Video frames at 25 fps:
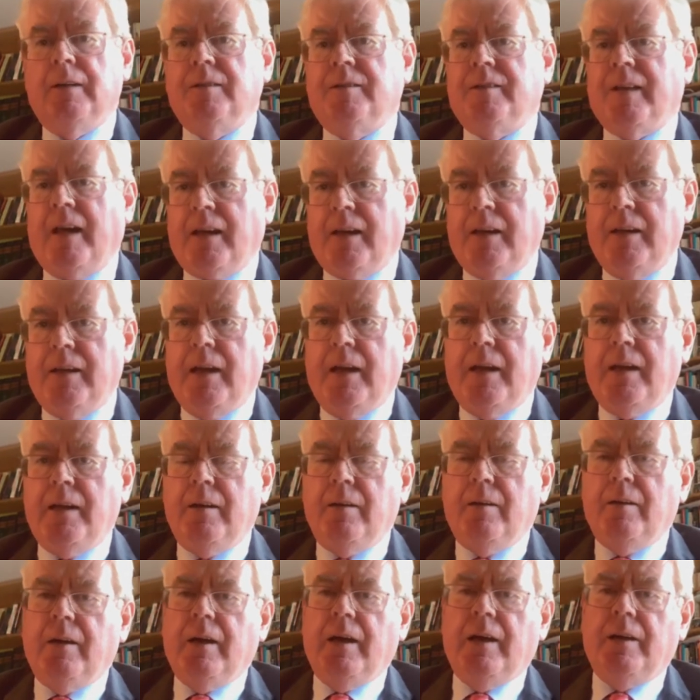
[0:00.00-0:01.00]

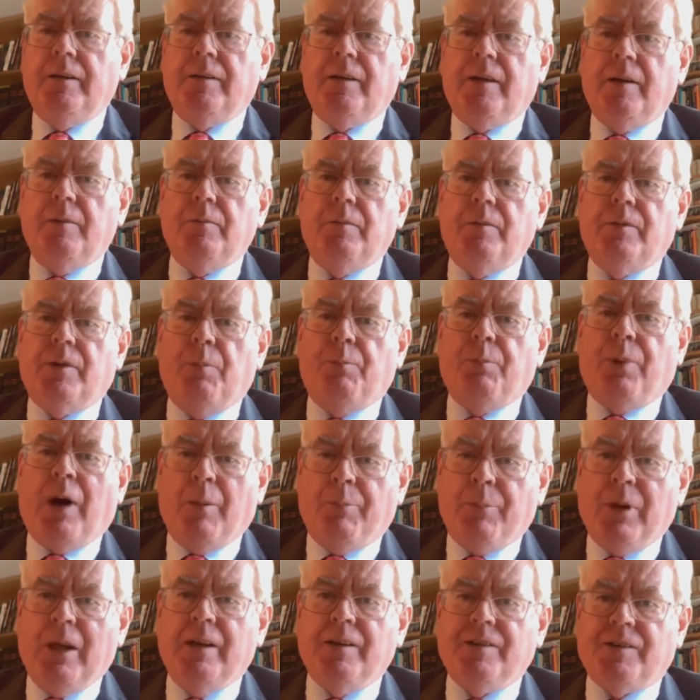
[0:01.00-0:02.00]
Secondly, the
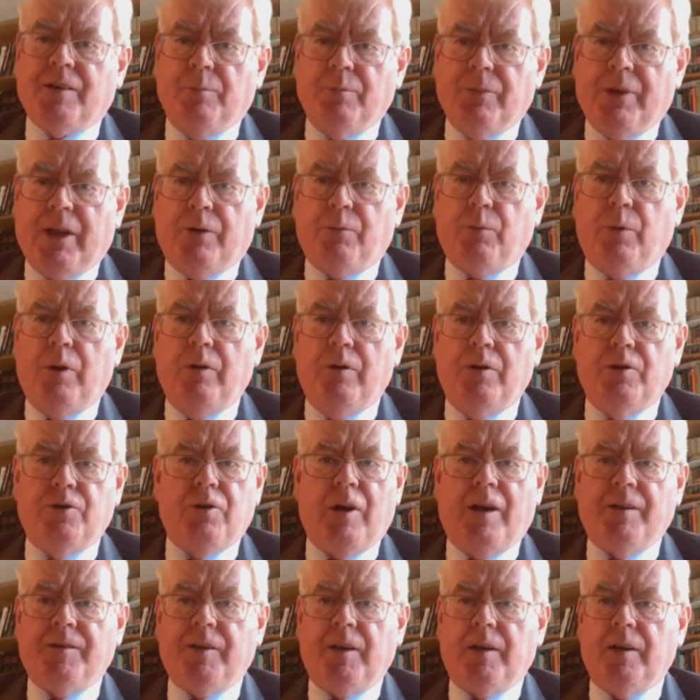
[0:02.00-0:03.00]
populism that we're
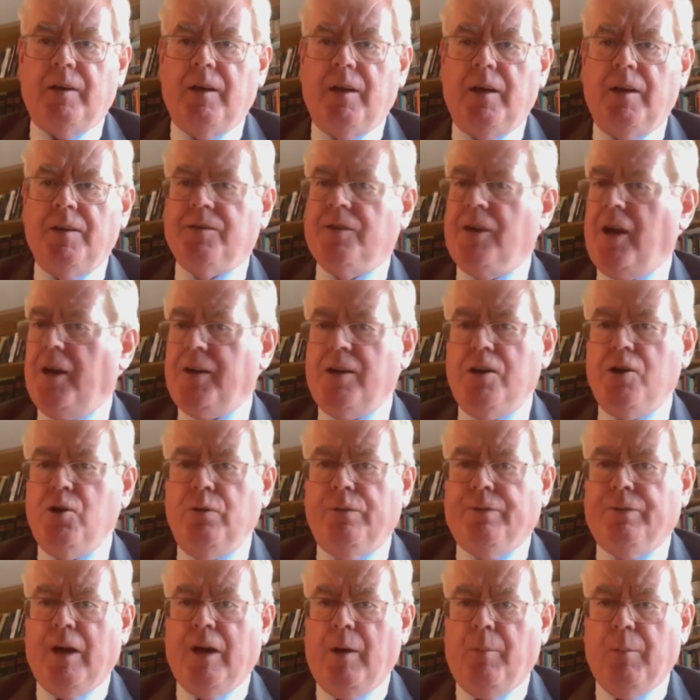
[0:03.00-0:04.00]
addressing is not a
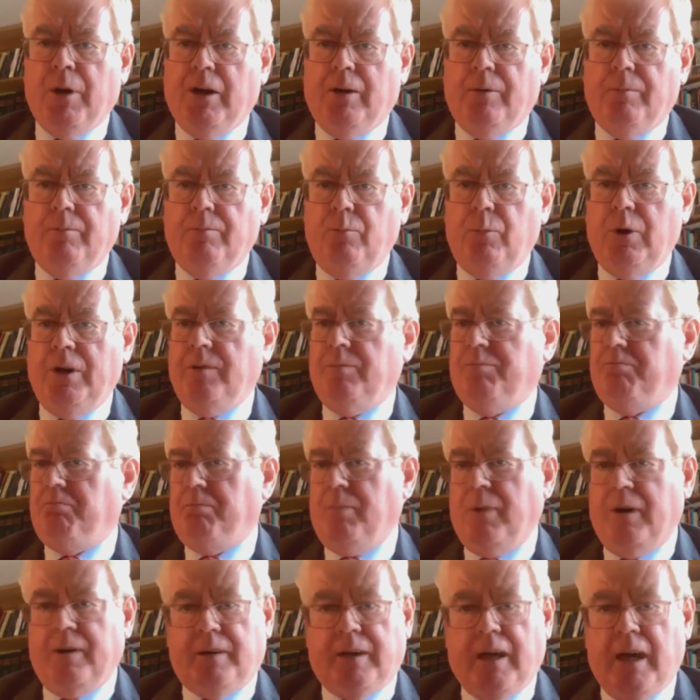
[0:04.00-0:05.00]
phenomenon.
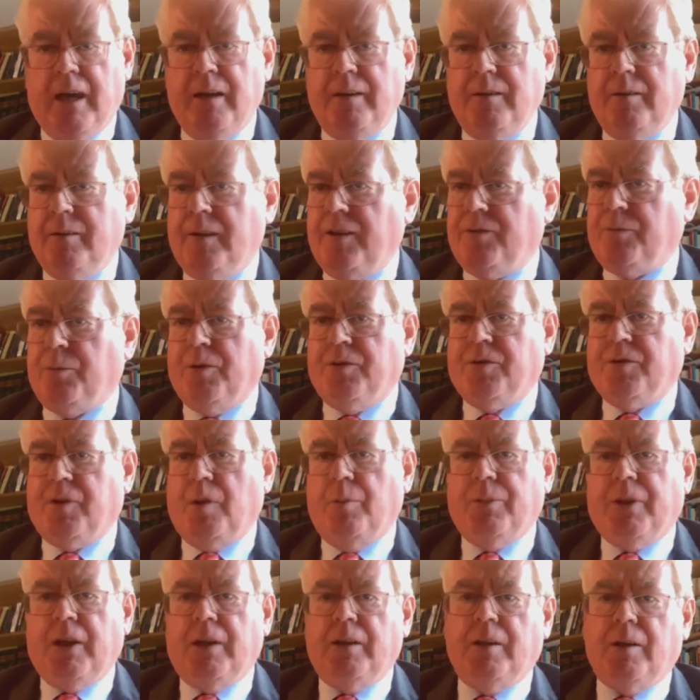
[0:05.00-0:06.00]
This was
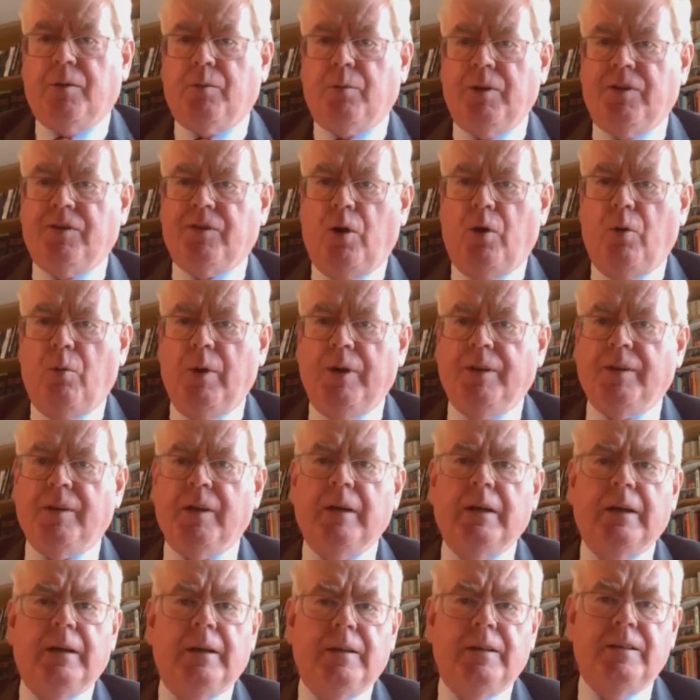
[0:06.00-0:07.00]
something that we saw
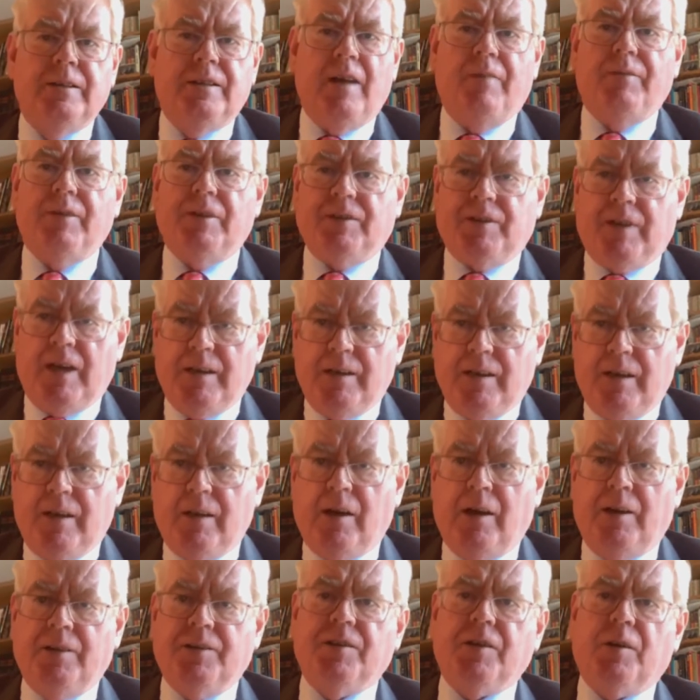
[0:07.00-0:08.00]
with
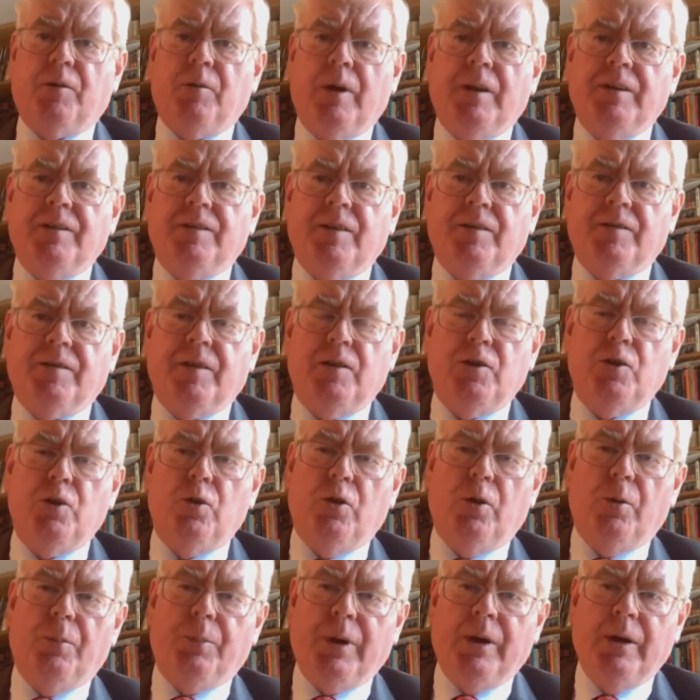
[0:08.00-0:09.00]
devastating consequences in
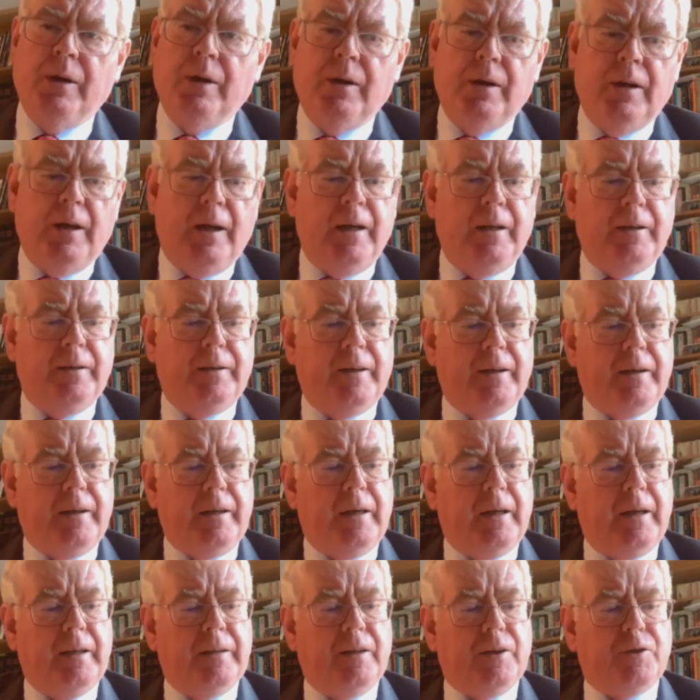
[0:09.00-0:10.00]
Europe in
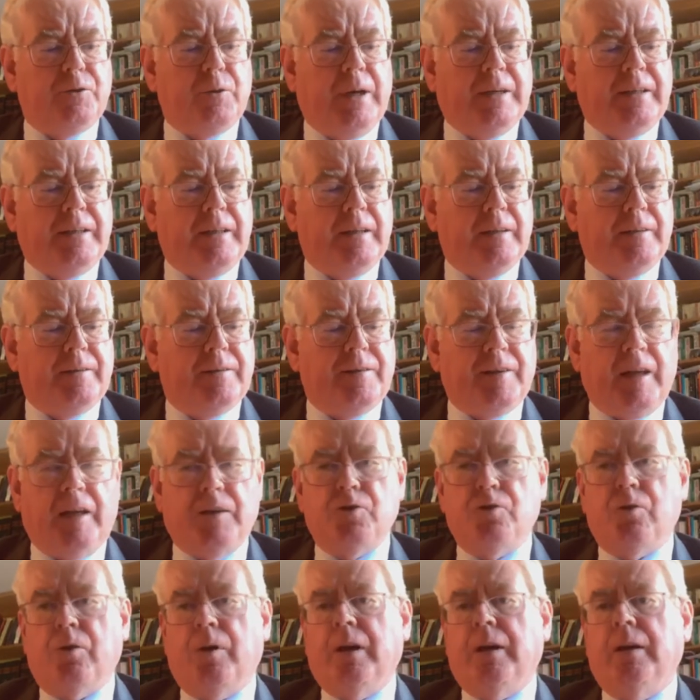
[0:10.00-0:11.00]
the 20th
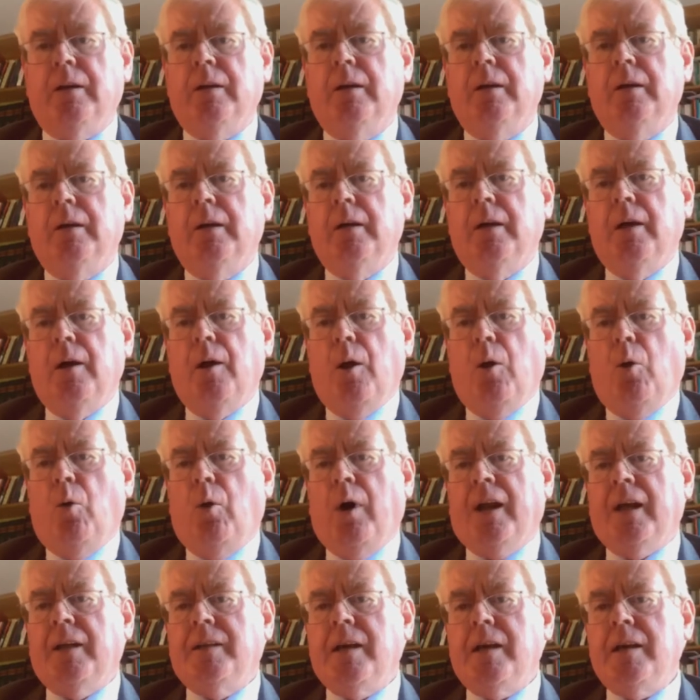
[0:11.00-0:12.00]
century.
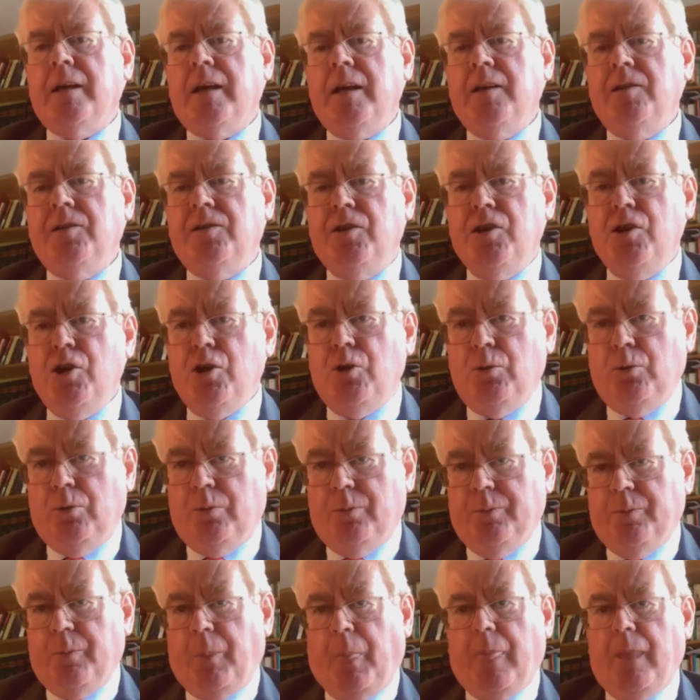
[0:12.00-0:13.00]
What I think is
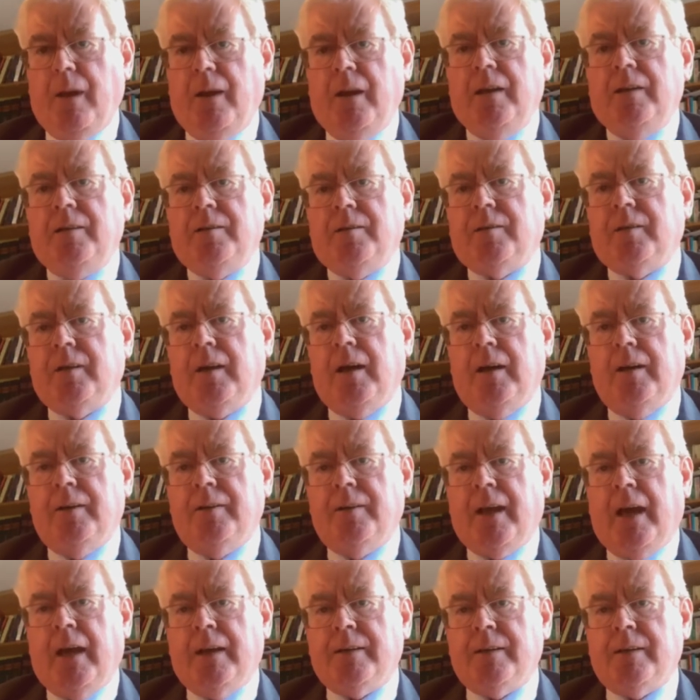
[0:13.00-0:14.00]
new is
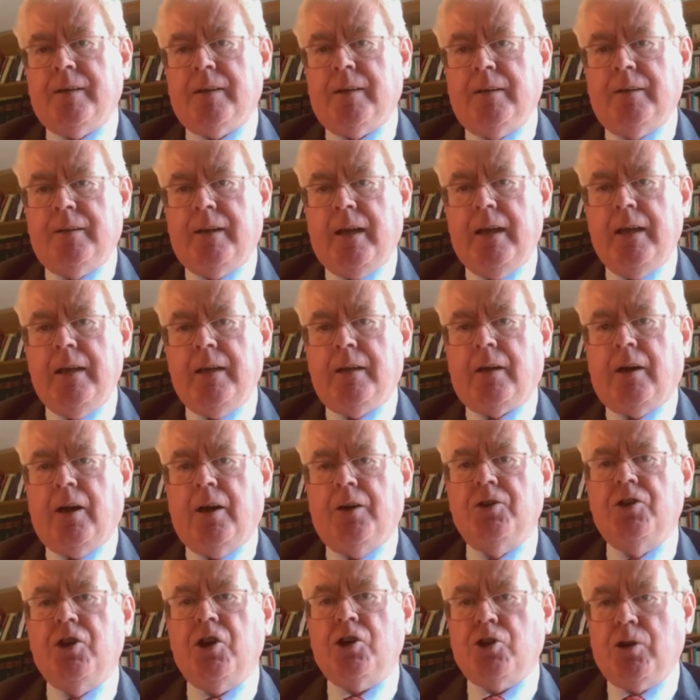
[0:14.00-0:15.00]
that the
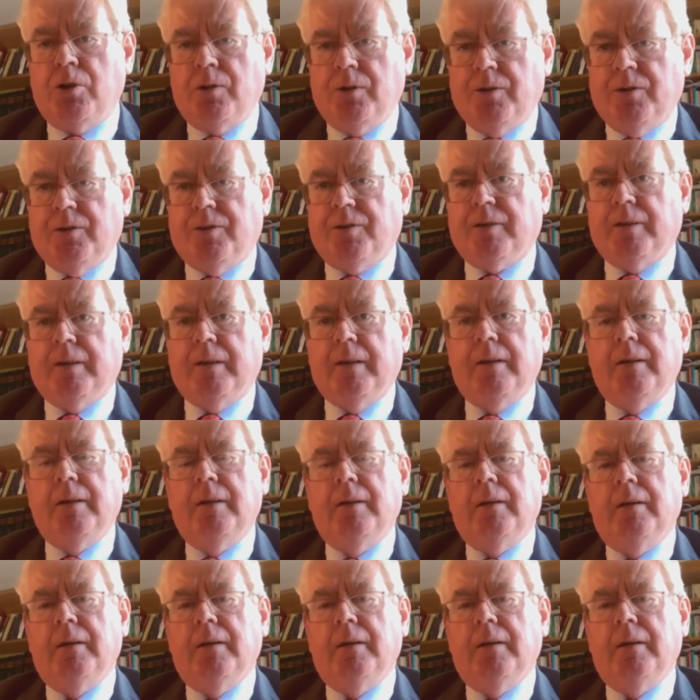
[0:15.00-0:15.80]
conditions